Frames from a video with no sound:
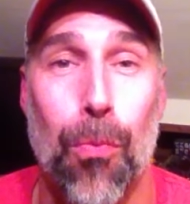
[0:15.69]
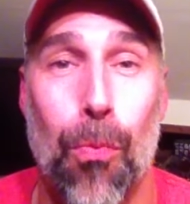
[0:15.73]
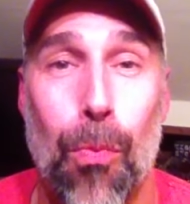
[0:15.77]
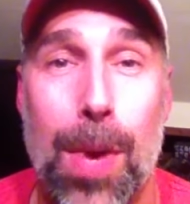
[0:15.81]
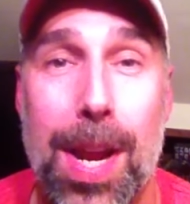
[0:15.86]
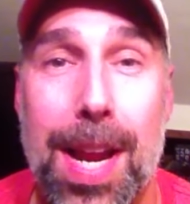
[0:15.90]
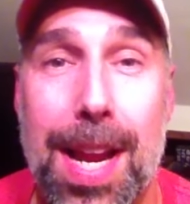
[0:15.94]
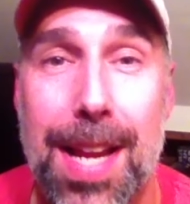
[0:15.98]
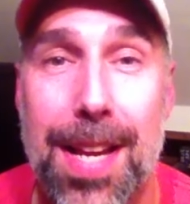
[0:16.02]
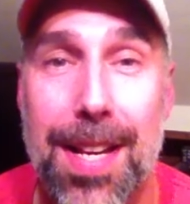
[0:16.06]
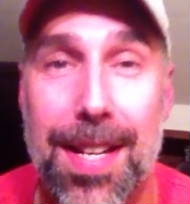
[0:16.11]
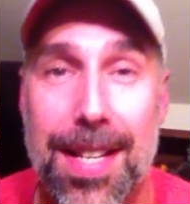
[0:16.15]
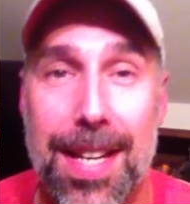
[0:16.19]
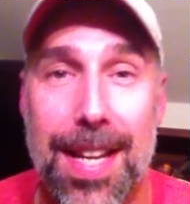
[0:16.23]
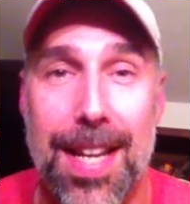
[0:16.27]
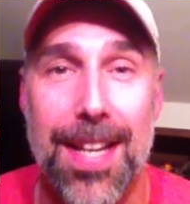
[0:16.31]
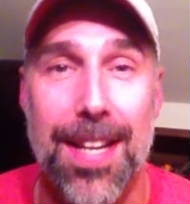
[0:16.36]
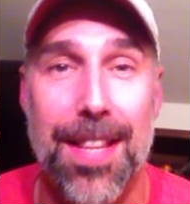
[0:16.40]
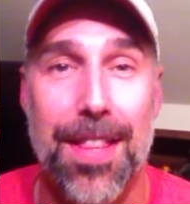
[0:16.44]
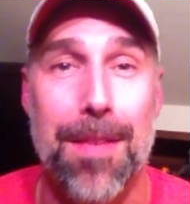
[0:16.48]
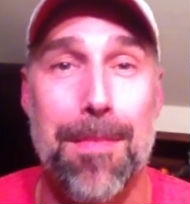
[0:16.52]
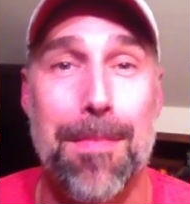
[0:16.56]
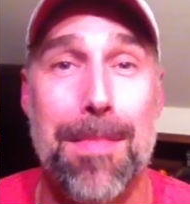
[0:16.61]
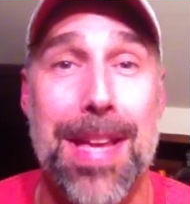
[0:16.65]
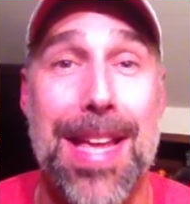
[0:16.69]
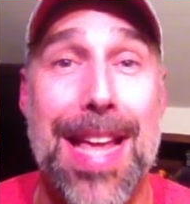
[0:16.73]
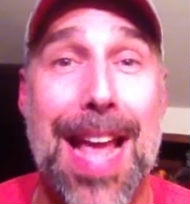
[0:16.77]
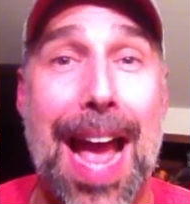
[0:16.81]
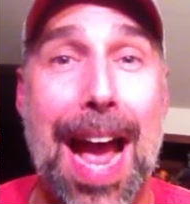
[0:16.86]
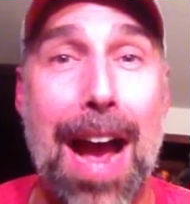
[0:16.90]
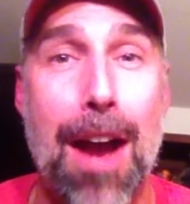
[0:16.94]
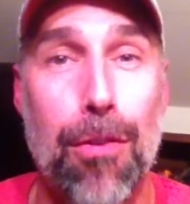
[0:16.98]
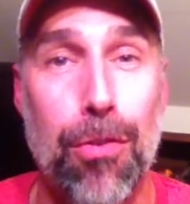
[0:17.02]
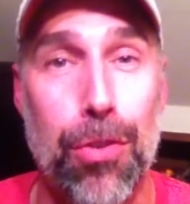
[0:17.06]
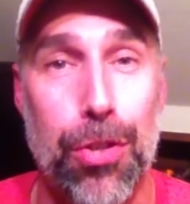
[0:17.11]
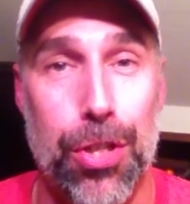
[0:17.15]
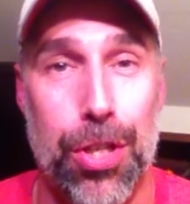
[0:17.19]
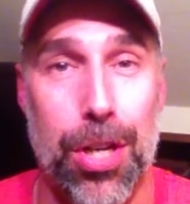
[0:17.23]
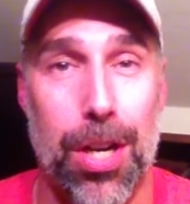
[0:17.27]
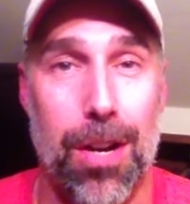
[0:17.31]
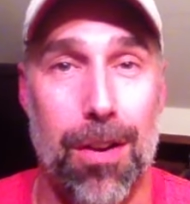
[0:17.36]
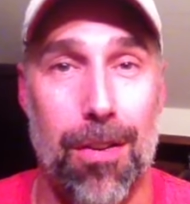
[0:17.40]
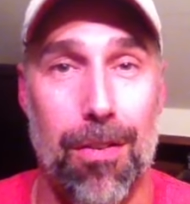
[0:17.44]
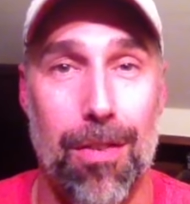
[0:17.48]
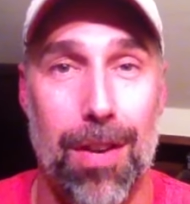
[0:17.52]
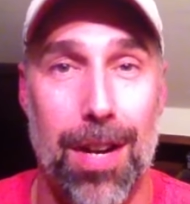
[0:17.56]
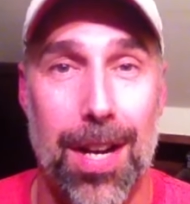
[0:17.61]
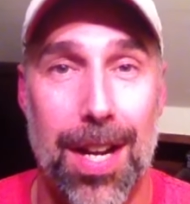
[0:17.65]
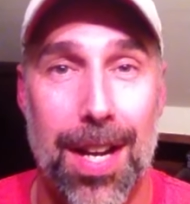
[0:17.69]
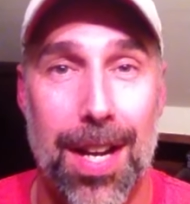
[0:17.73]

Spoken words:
We did the Meow Show